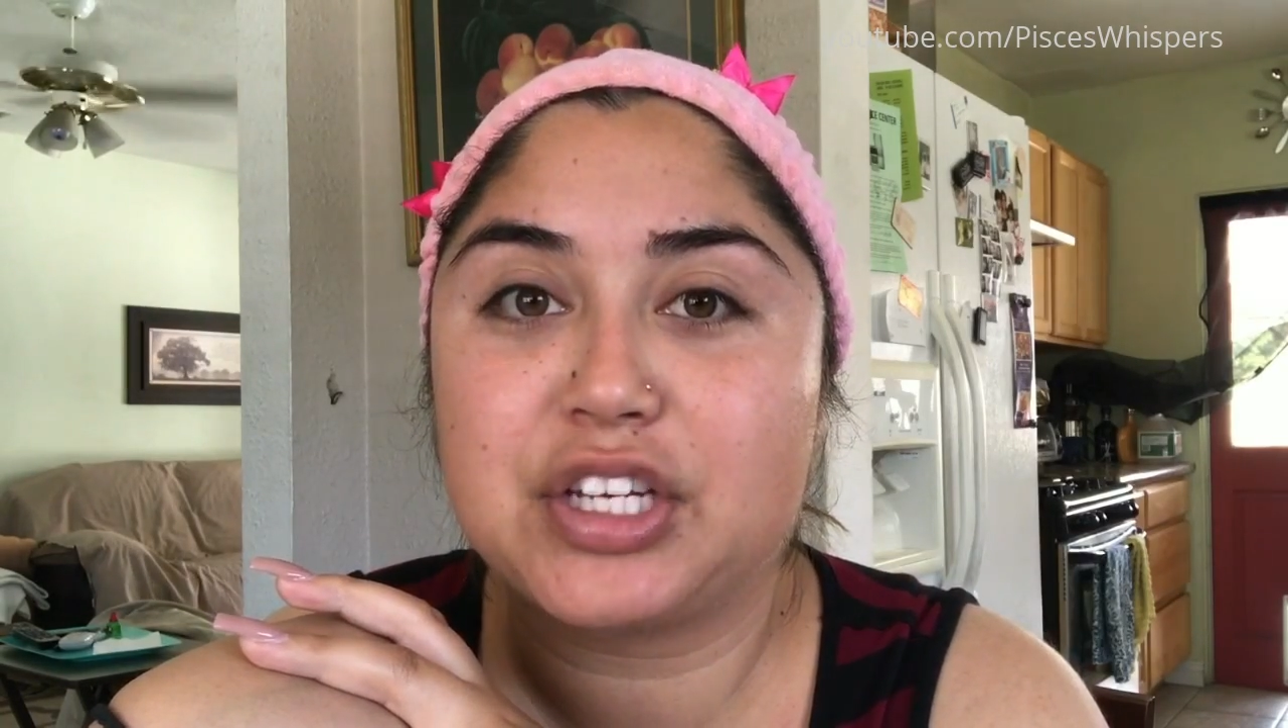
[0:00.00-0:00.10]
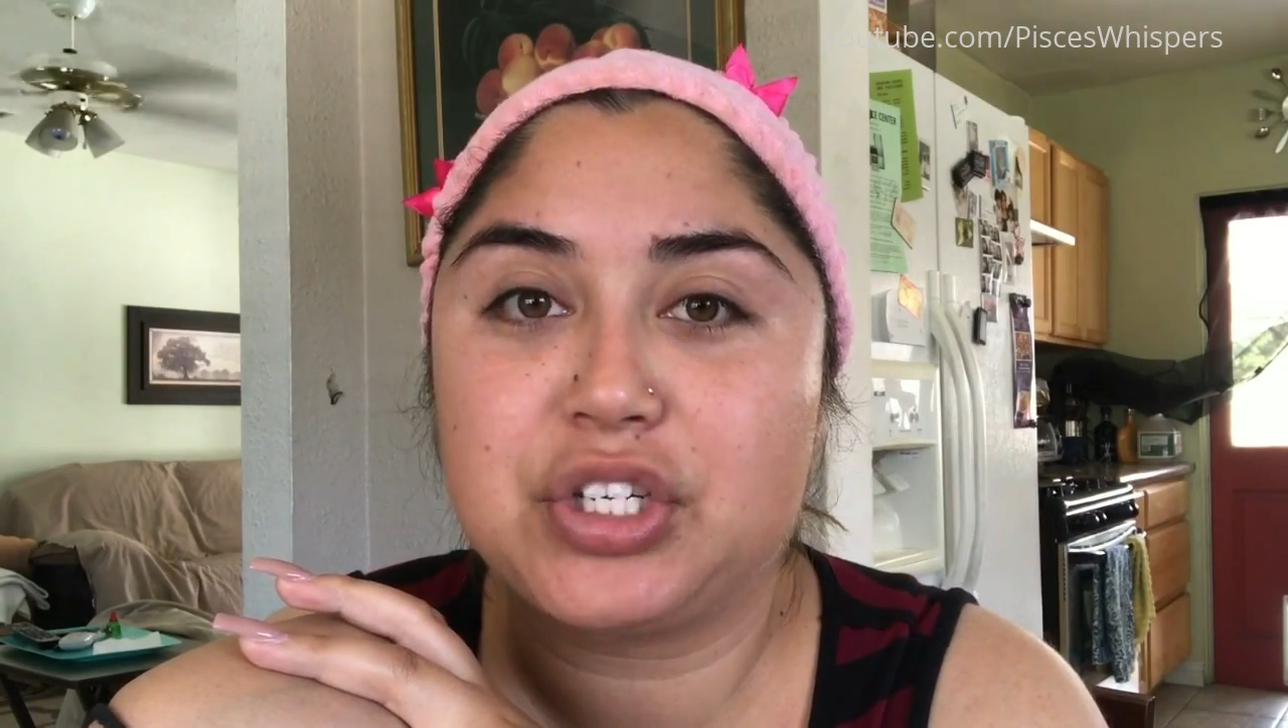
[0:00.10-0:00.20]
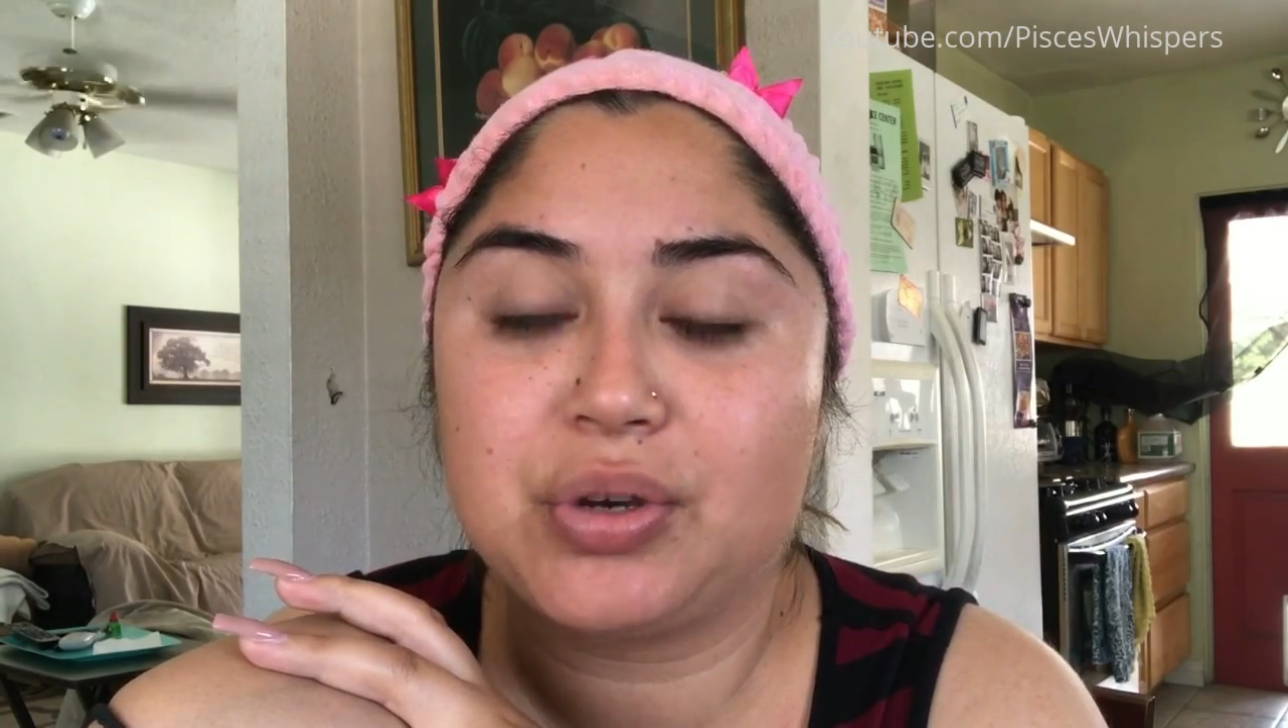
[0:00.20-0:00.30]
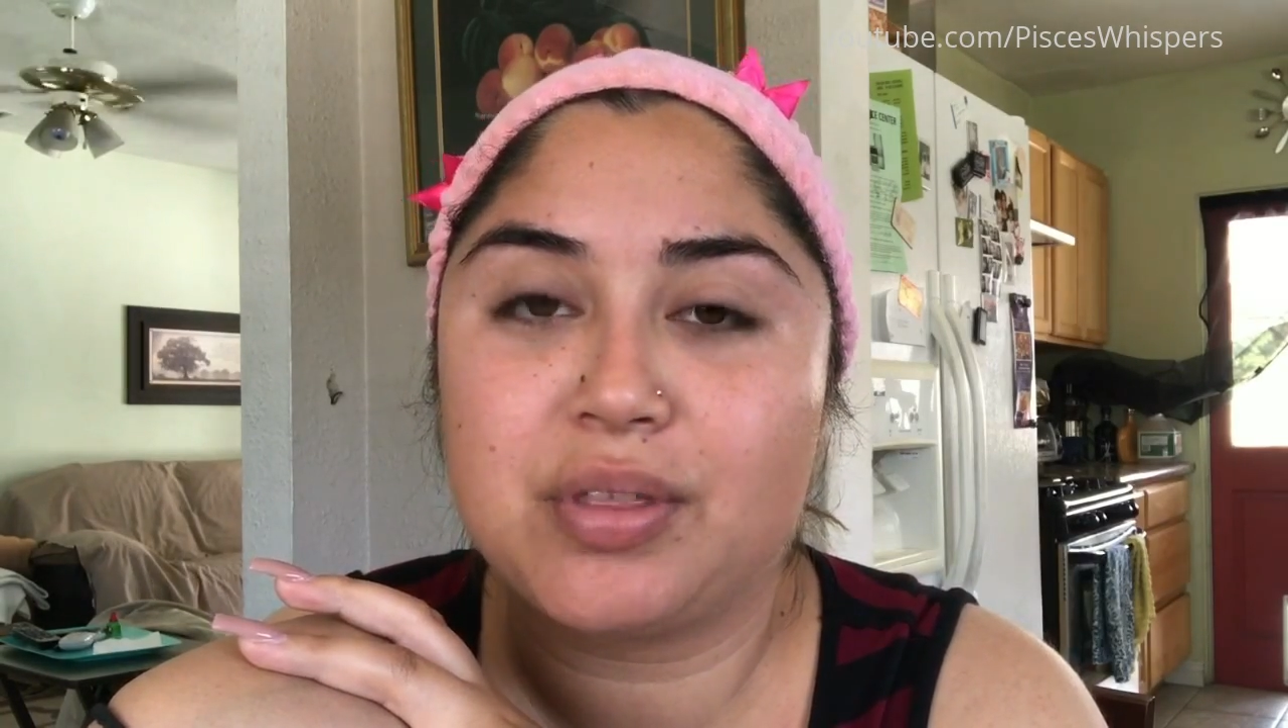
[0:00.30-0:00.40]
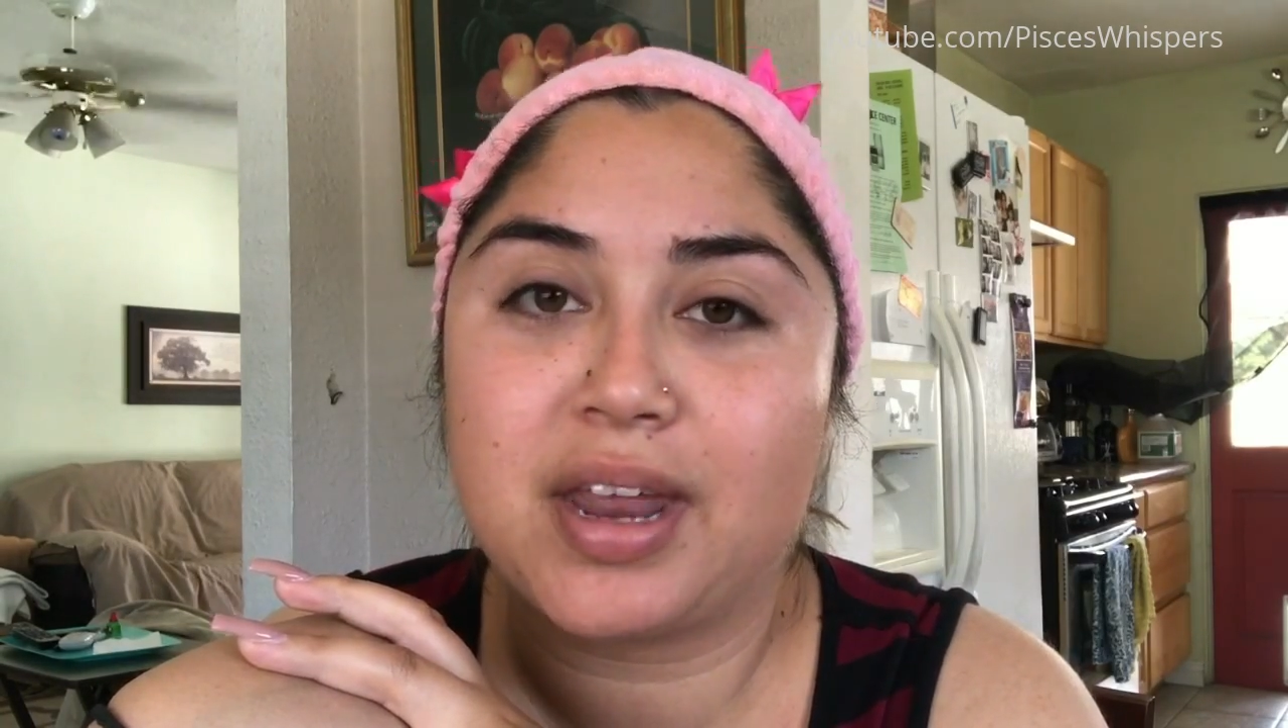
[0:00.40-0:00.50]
is going